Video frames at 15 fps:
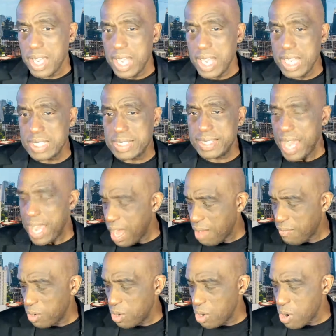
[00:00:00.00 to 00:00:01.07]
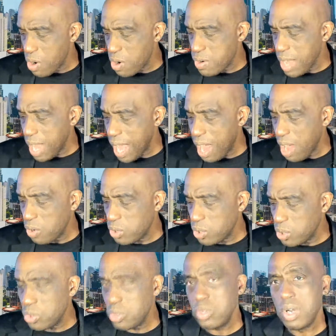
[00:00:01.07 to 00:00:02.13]
is they have learned how
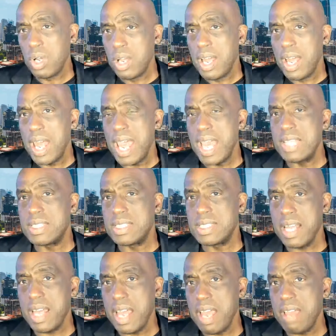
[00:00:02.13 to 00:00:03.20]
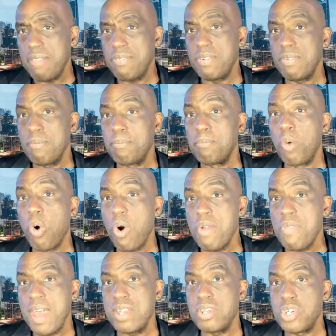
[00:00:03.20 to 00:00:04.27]
to enslave more
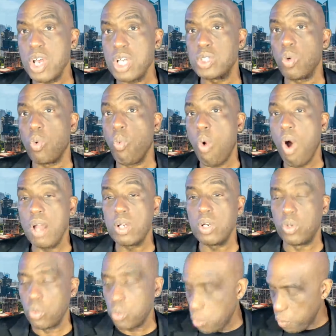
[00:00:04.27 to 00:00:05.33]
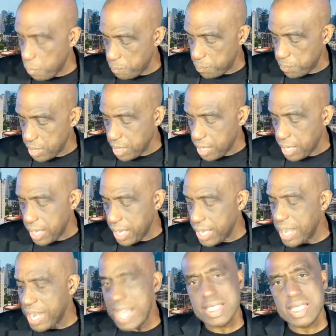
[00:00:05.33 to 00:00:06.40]
than just one group
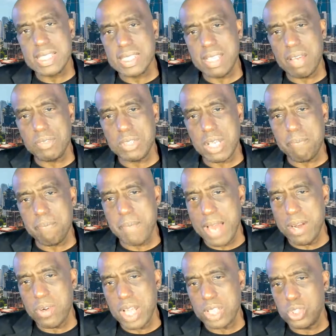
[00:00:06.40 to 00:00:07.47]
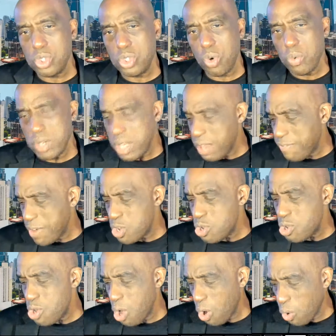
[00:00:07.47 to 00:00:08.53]
in an antiseptic manner that you don't
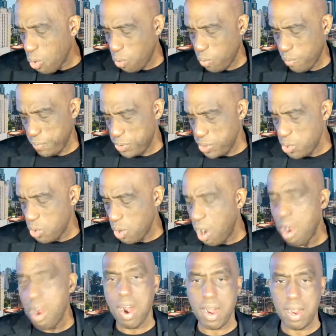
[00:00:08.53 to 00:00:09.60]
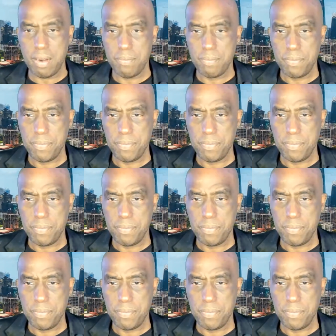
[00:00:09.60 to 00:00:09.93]
even know you are.